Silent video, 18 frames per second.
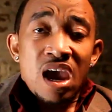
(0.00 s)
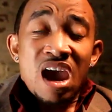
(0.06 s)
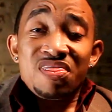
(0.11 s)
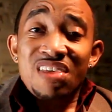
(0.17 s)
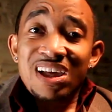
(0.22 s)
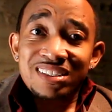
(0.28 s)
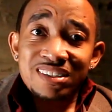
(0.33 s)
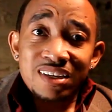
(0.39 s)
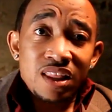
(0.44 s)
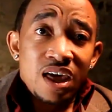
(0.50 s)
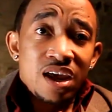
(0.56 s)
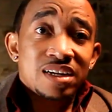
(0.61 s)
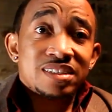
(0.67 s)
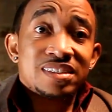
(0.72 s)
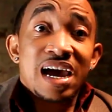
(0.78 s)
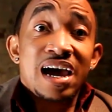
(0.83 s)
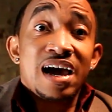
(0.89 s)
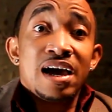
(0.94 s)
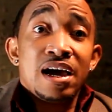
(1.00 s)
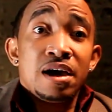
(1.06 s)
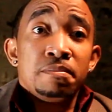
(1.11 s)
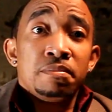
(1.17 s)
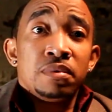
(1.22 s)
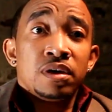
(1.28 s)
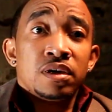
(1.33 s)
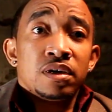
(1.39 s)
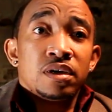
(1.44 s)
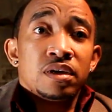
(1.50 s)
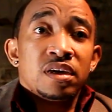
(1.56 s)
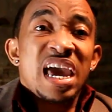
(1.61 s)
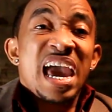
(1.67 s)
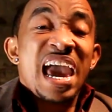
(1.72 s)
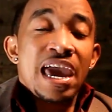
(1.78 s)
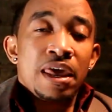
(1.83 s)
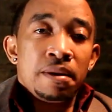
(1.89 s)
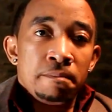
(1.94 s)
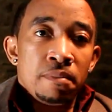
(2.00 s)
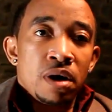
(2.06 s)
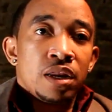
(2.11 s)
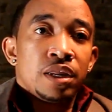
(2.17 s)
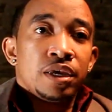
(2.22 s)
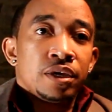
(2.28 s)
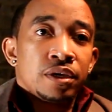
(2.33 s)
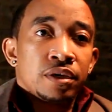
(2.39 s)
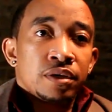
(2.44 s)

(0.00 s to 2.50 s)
That's a lot of time and money.